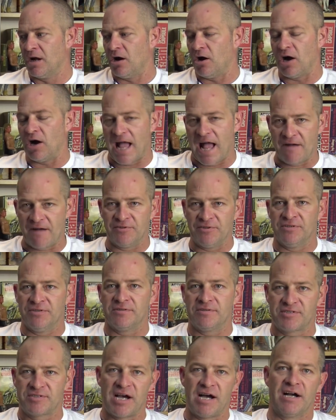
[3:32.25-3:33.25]
I haven't
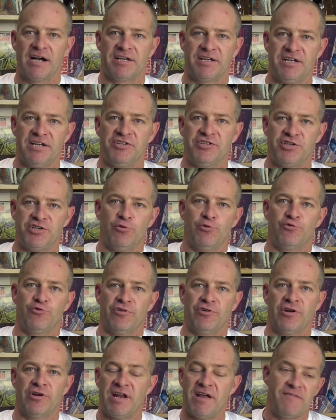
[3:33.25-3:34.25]
targeted
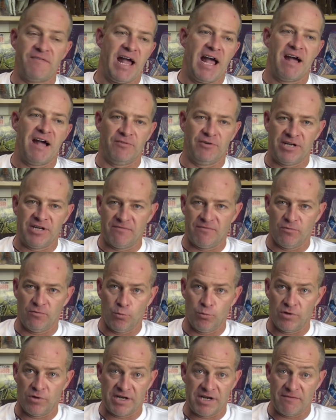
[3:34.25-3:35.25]
children. I never have. I
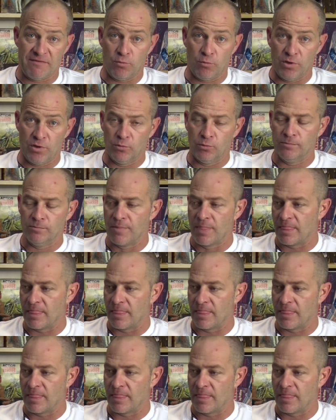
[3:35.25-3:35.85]
never will.